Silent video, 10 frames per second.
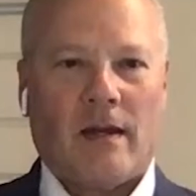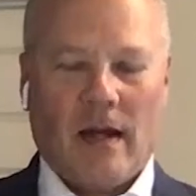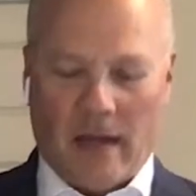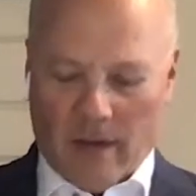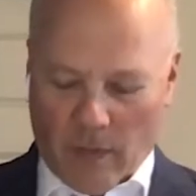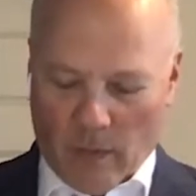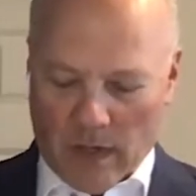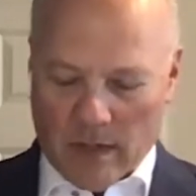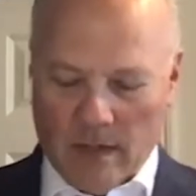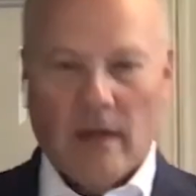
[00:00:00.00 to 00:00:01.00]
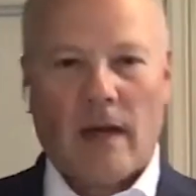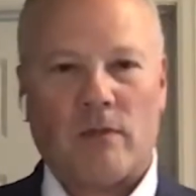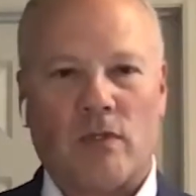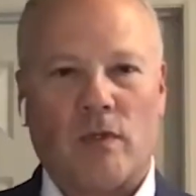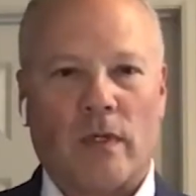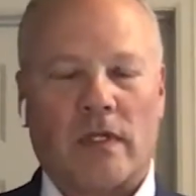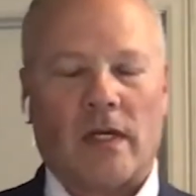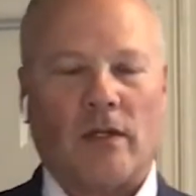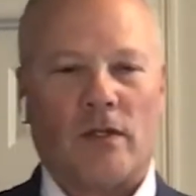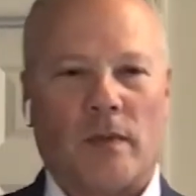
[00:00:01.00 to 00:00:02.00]
Hi, everyone. I'm Stuart
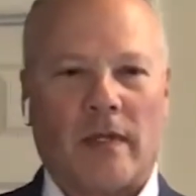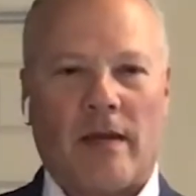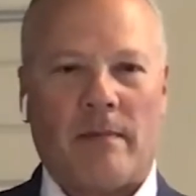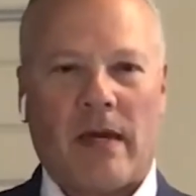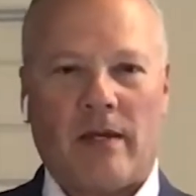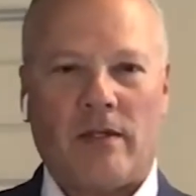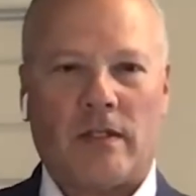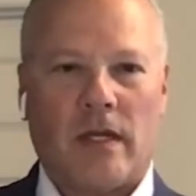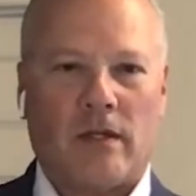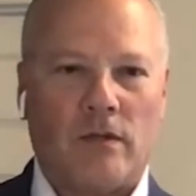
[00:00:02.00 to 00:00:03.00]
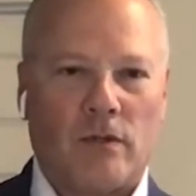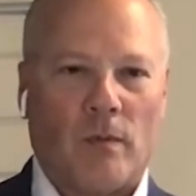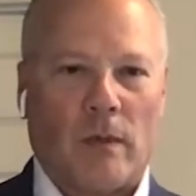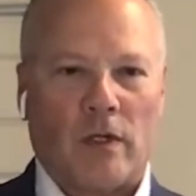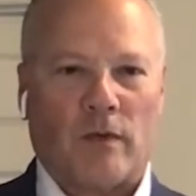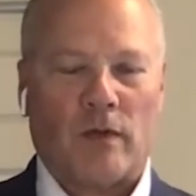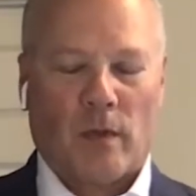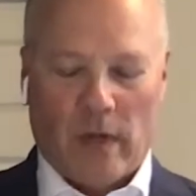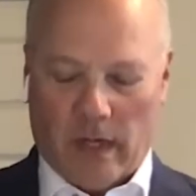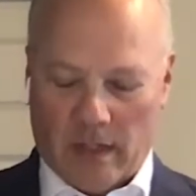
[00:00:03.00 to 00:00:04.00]
Douglas with iManage. Thank you so much for
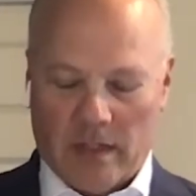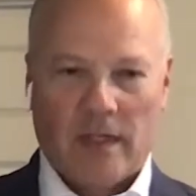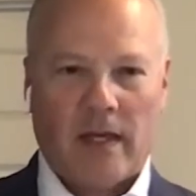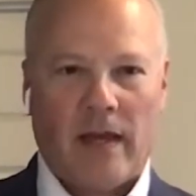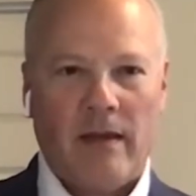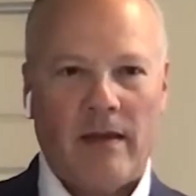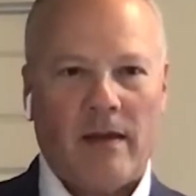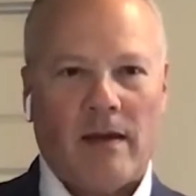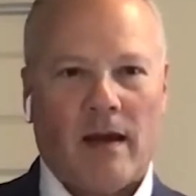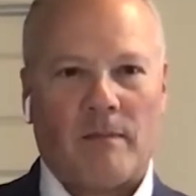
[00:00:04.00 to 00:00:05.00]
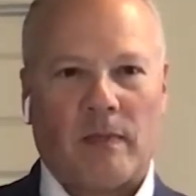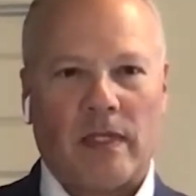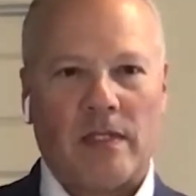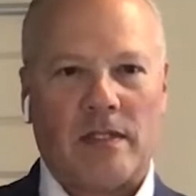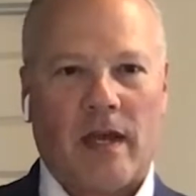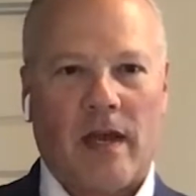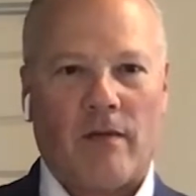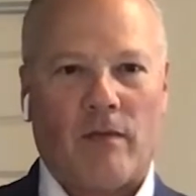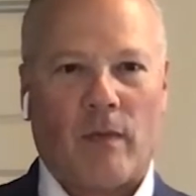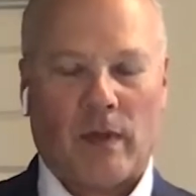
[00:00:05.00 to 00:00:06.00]
joining us today. I'm pleased to
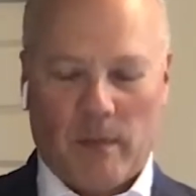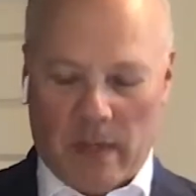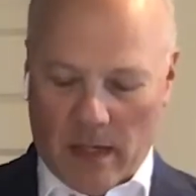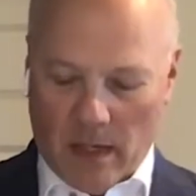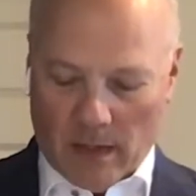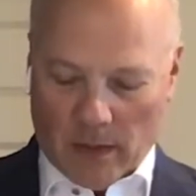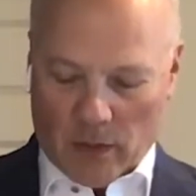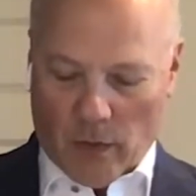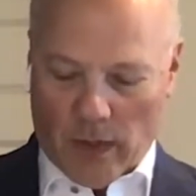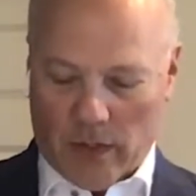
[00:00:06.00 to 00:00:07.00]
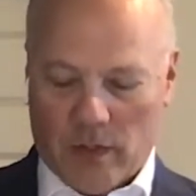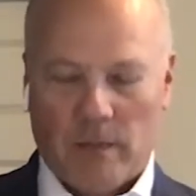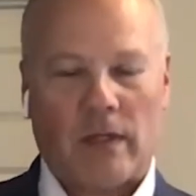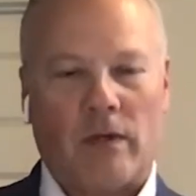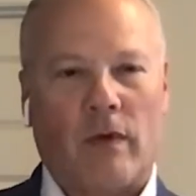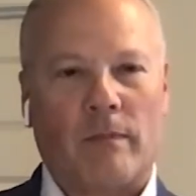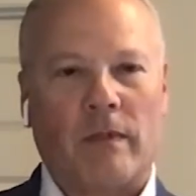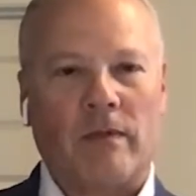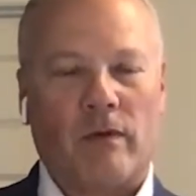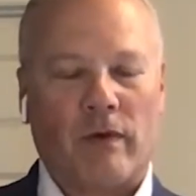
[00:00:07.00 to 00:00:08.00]
have with me Latoya Smith
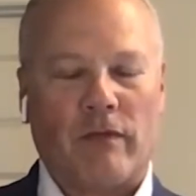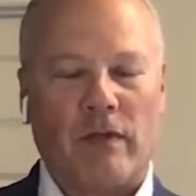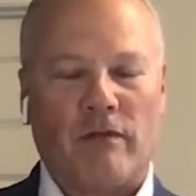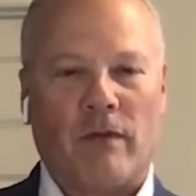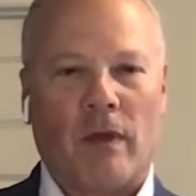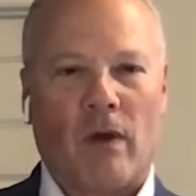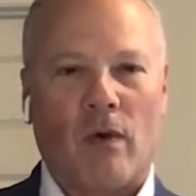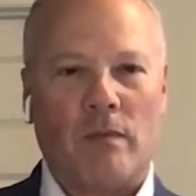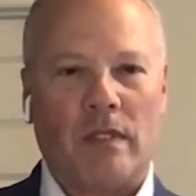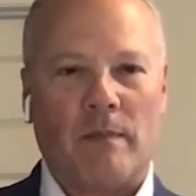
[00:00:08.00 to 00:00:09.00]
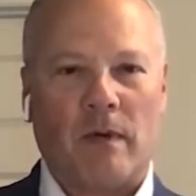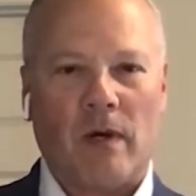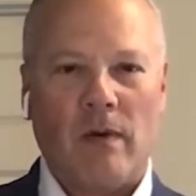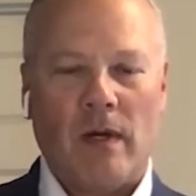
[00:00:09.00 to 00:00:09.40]
Griffin from the Home Depot.